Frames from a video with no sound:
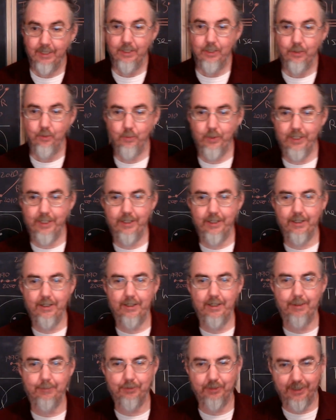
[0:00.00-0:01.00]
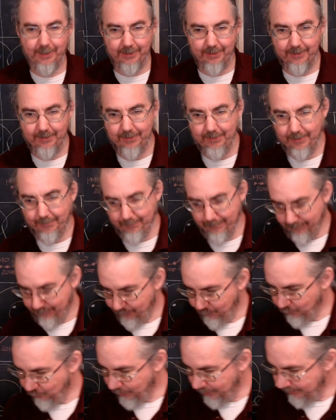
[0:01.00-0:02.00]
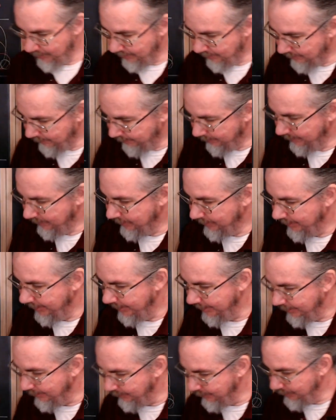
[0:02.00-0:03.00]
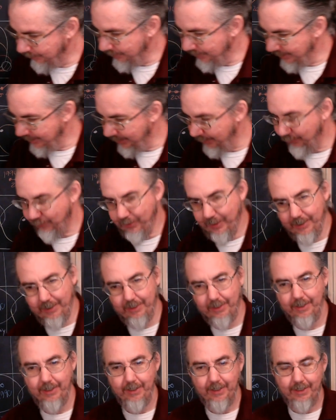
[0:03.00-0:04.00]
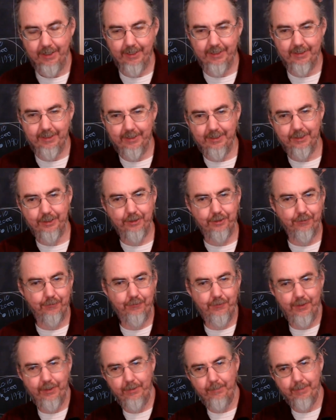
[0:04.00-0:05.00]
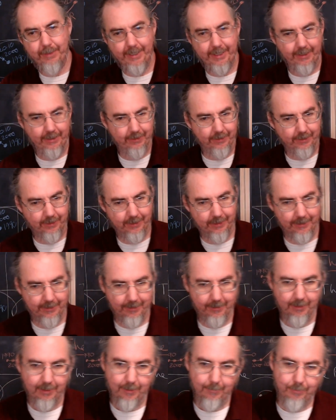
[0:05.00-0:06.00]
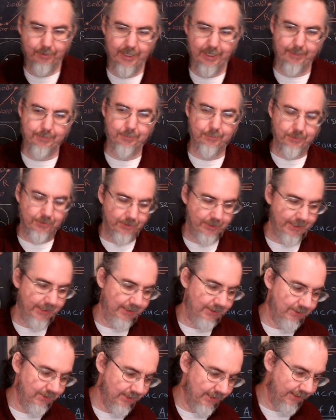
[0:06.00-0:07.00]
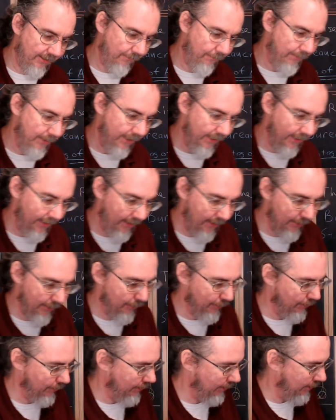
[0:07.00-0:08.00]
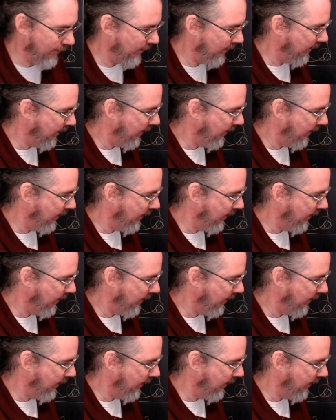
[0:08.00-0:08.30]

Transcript: where I'm want to build a community where I can get your feedback on perhaps mistakes that I've made, or